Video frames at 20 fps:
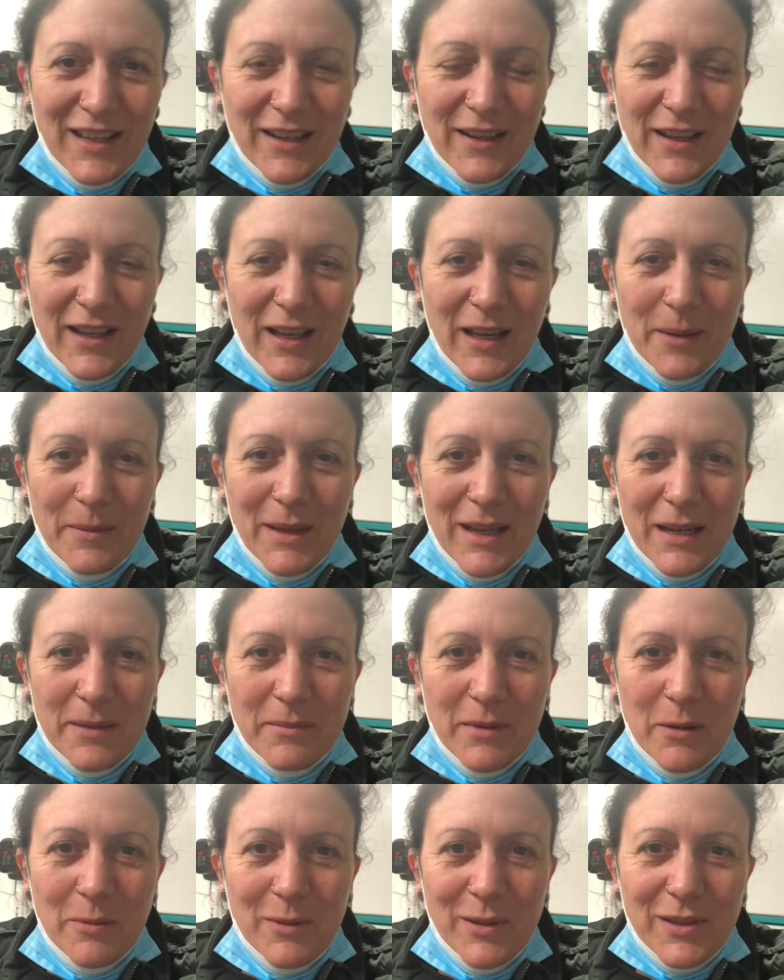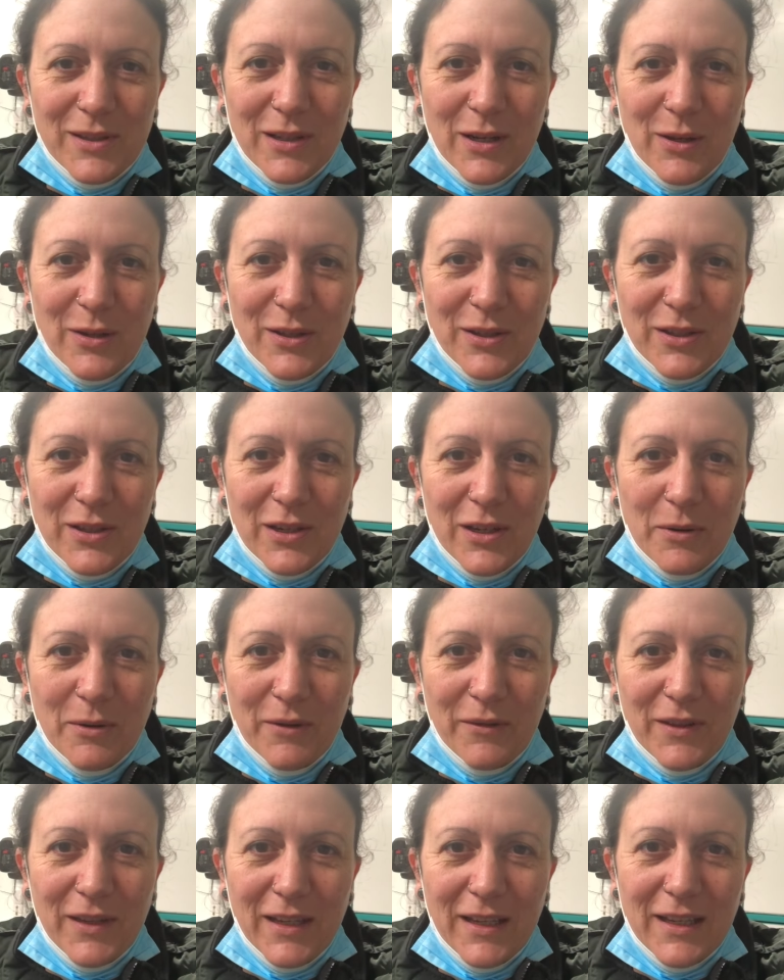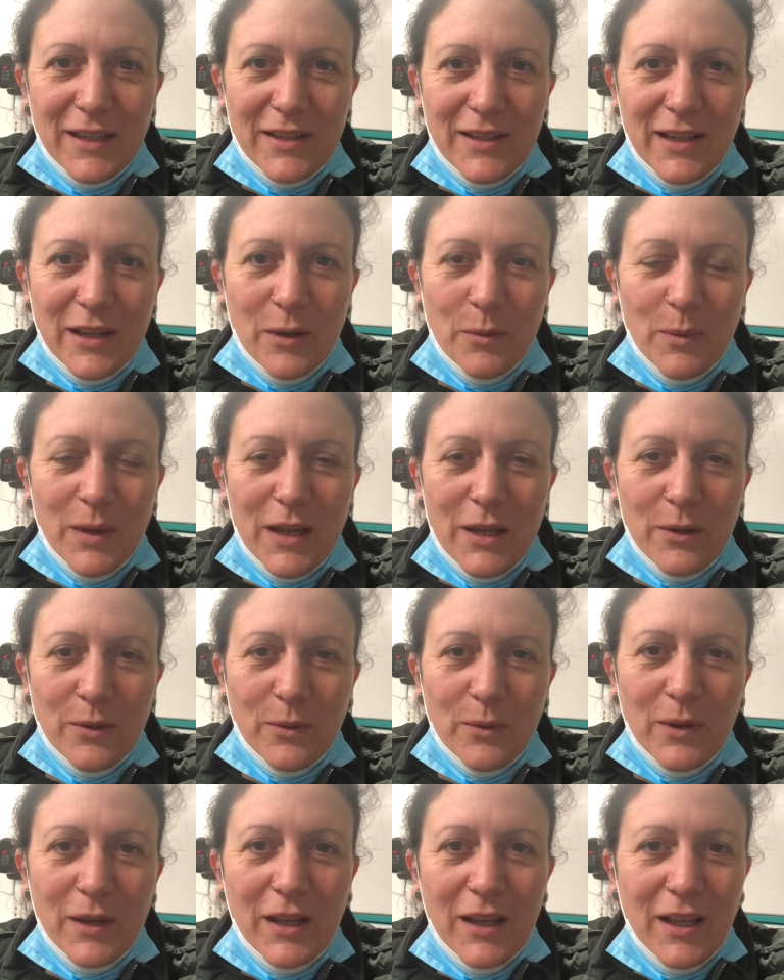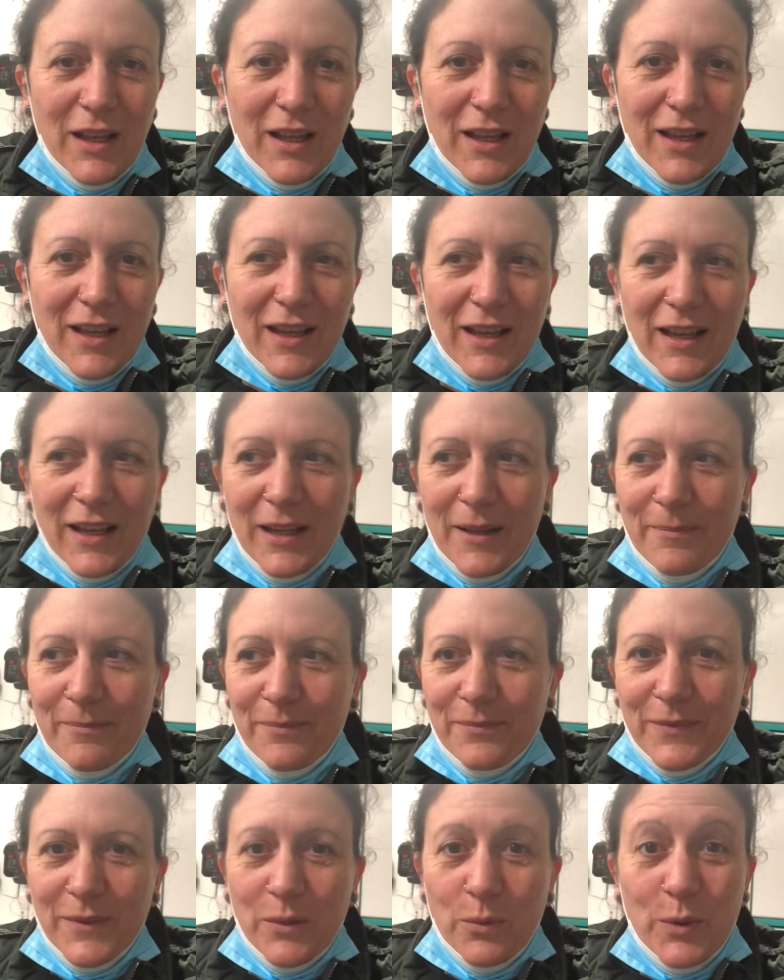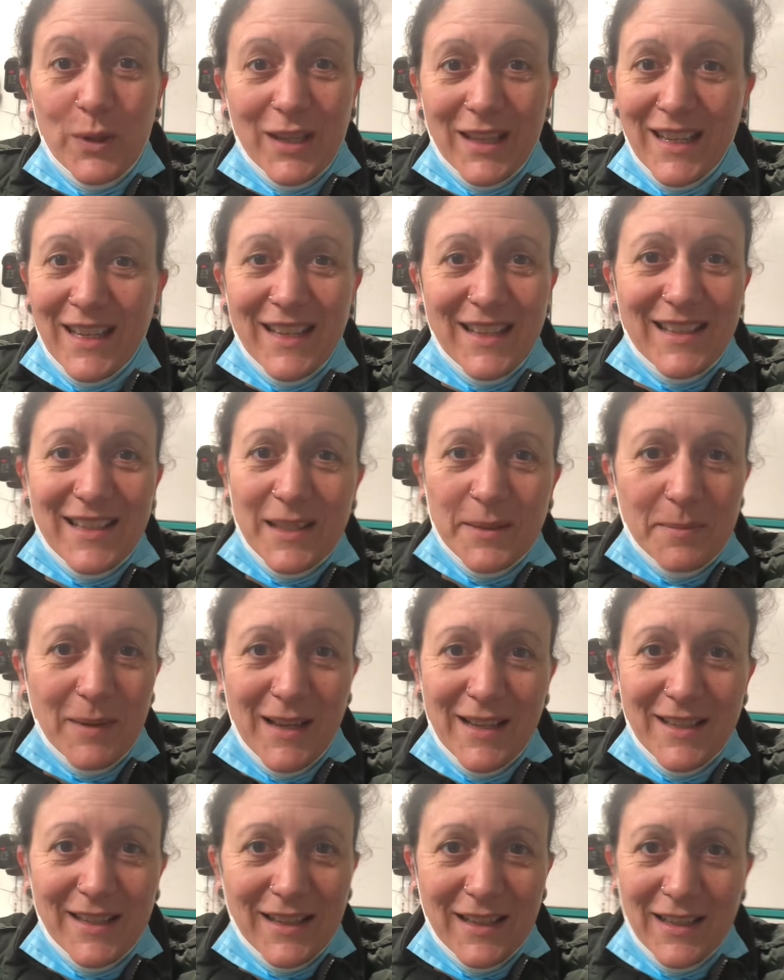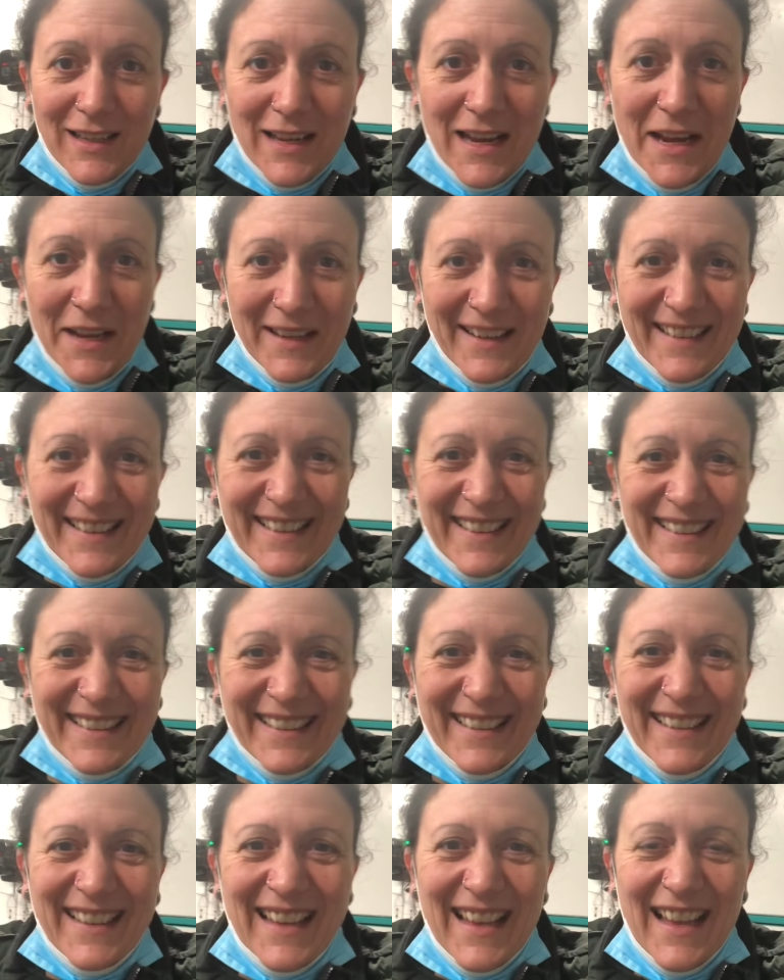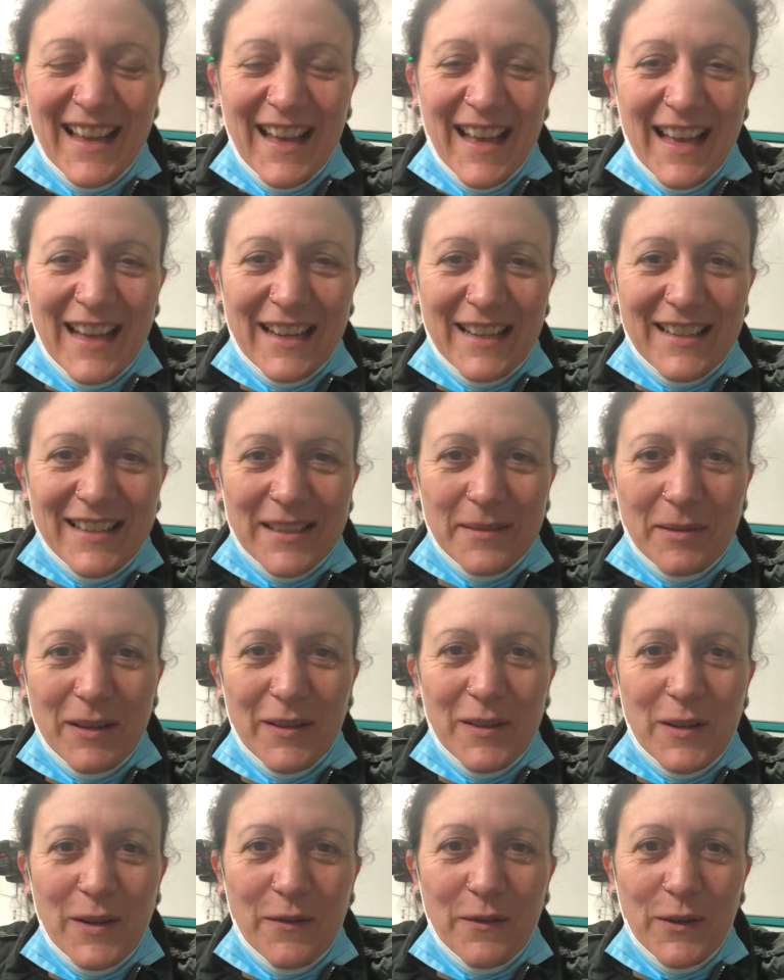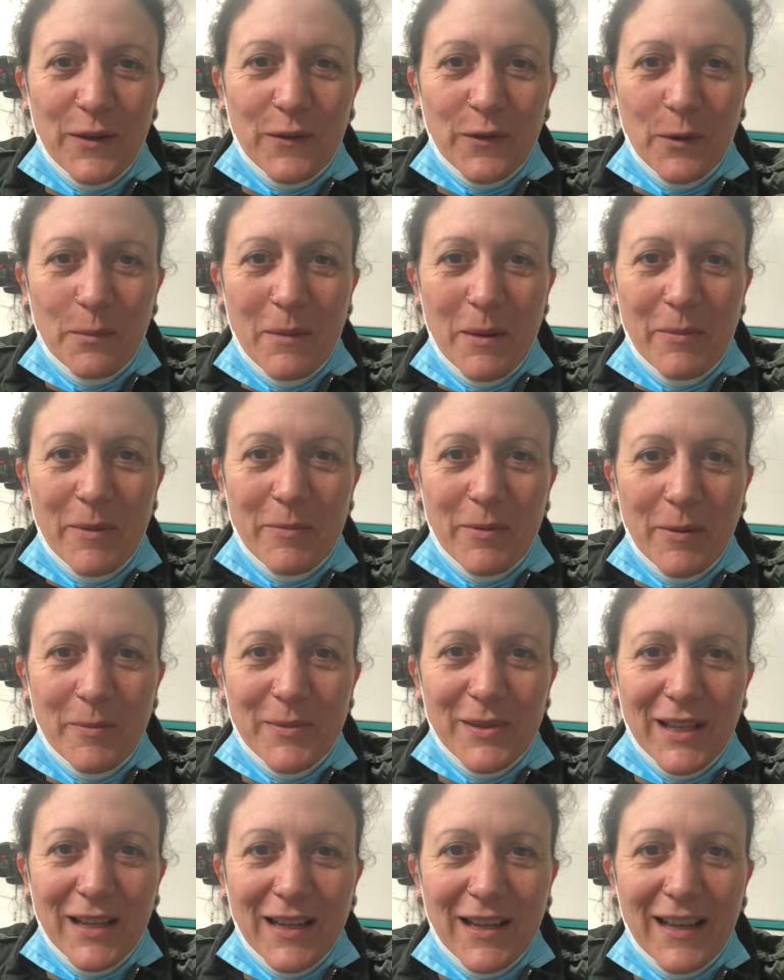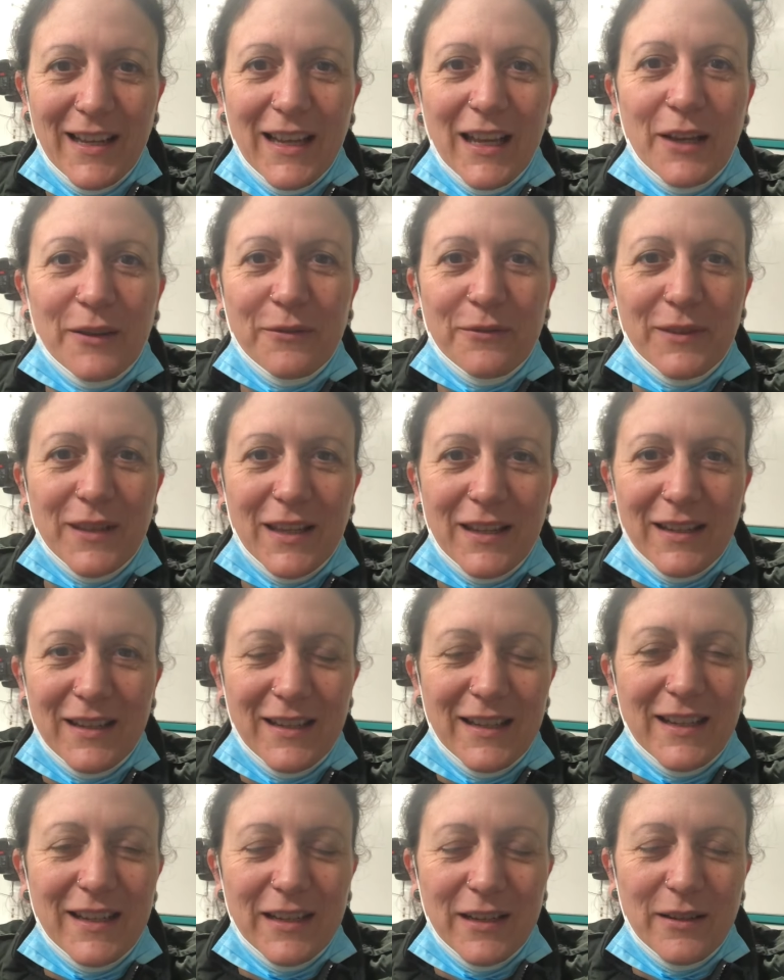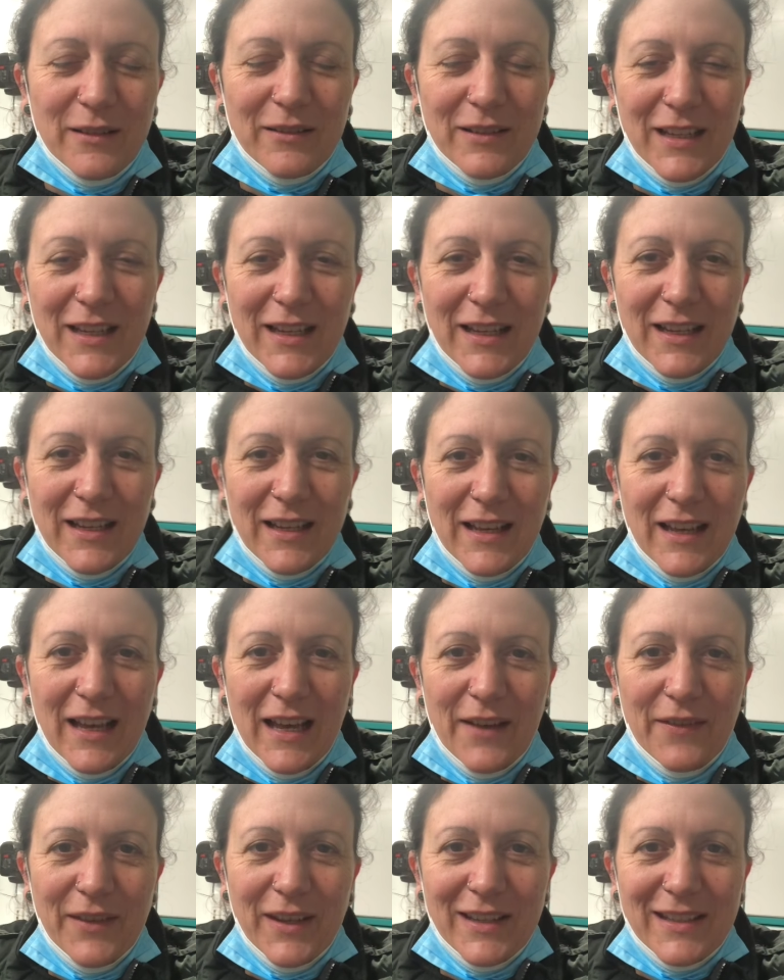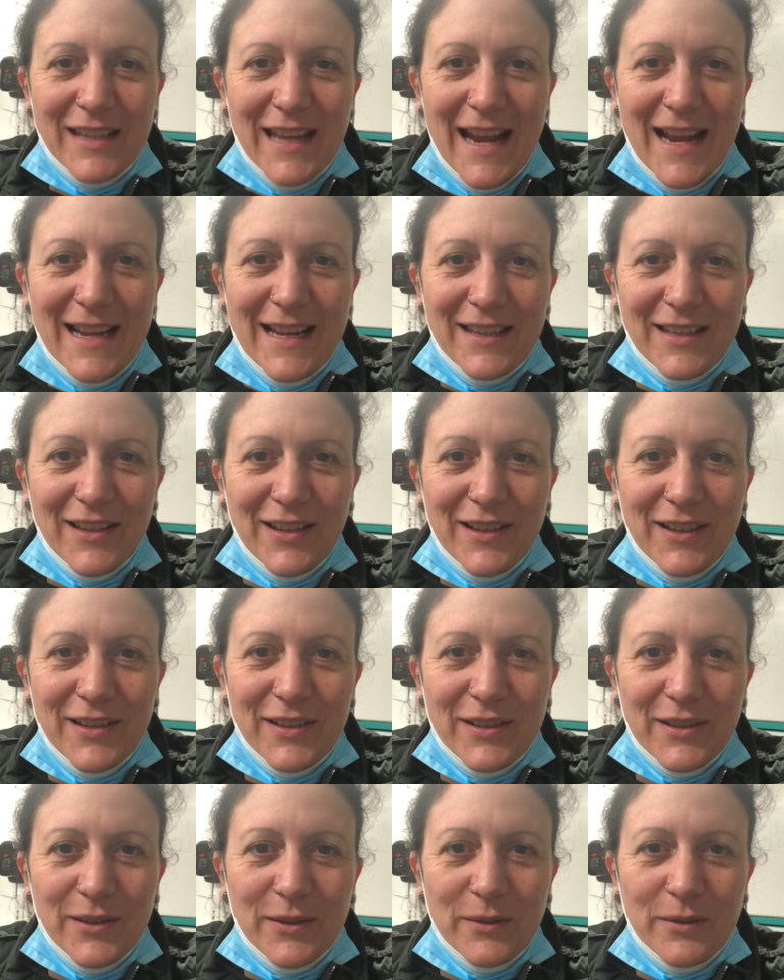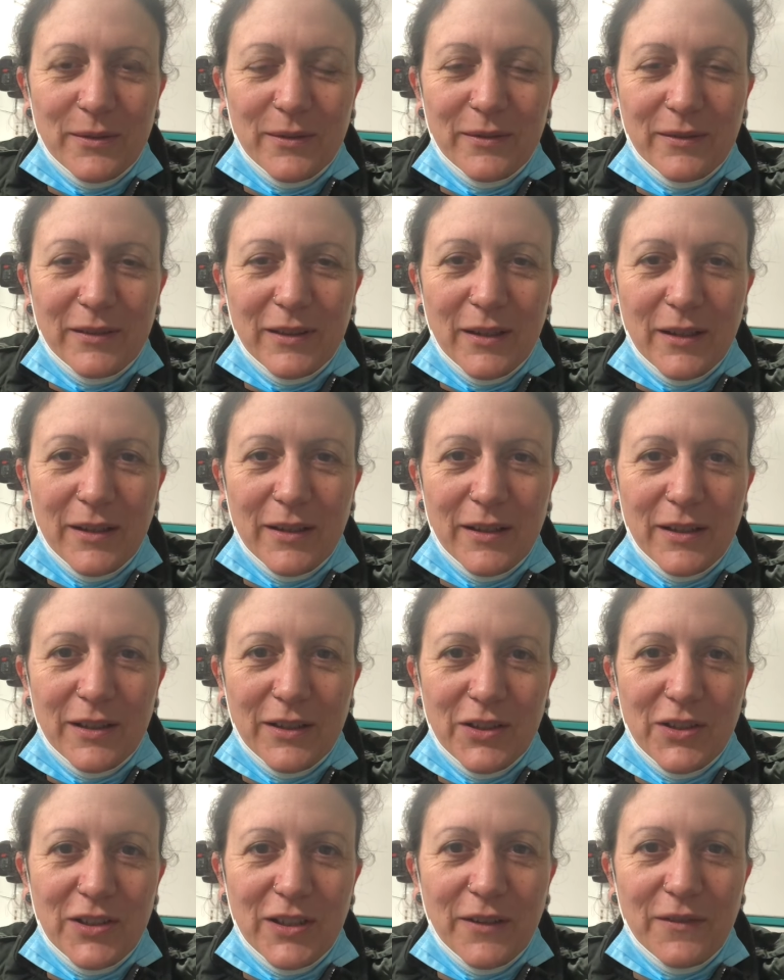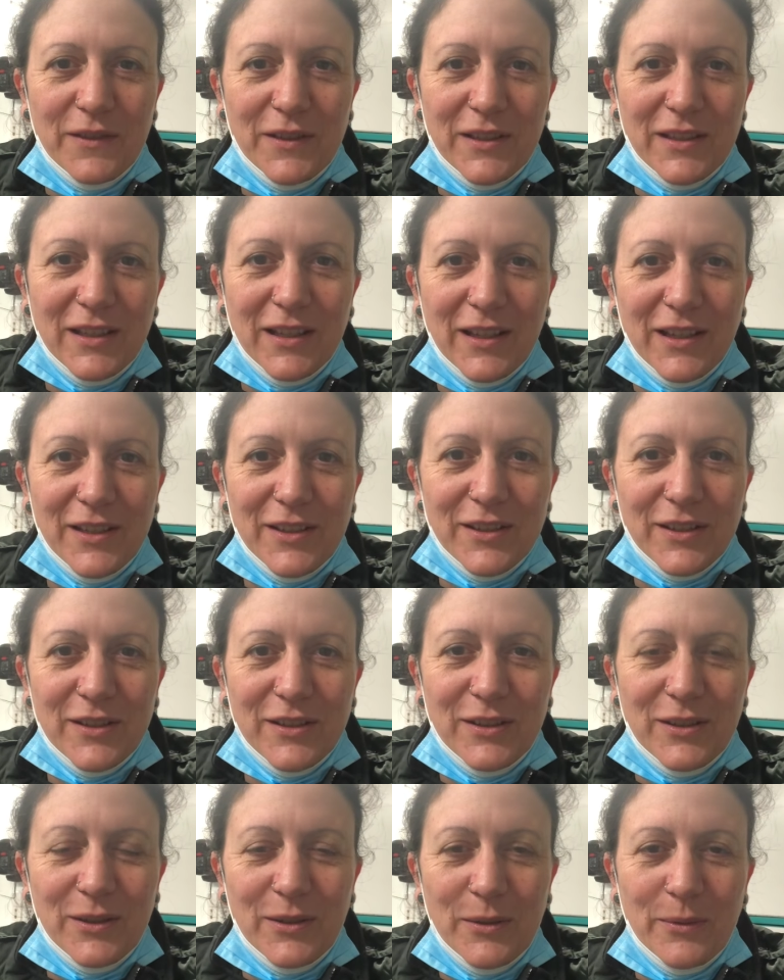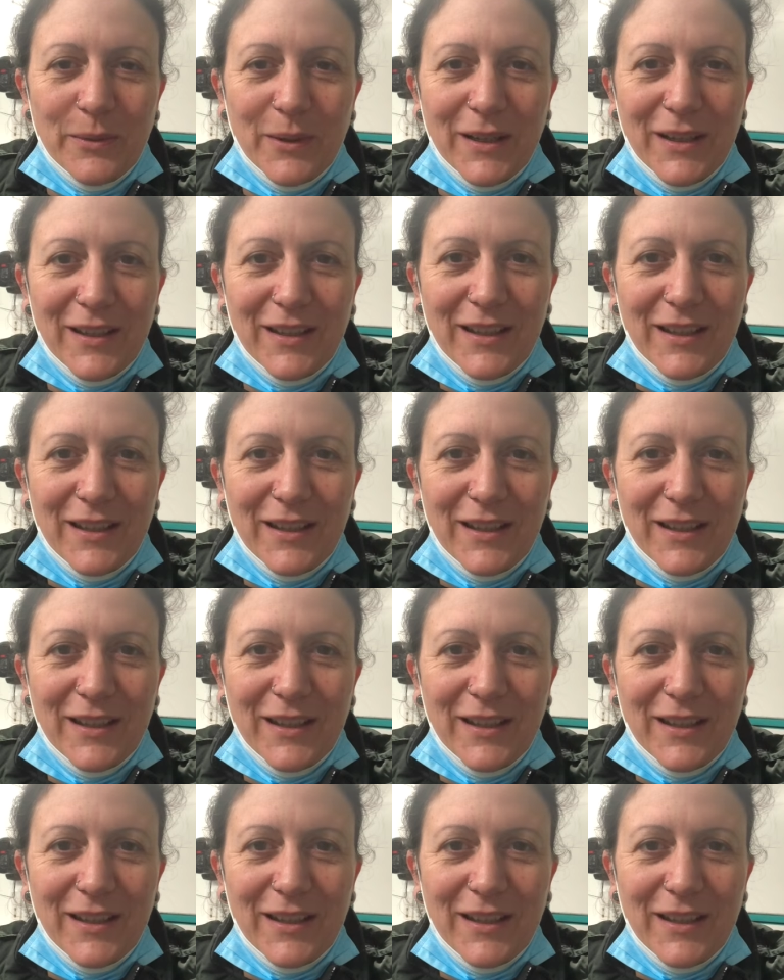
at a moment's notice to know where everything is, where your all your kit is basically. And if you've got memory problems like I have, then having a daily task or a shift task to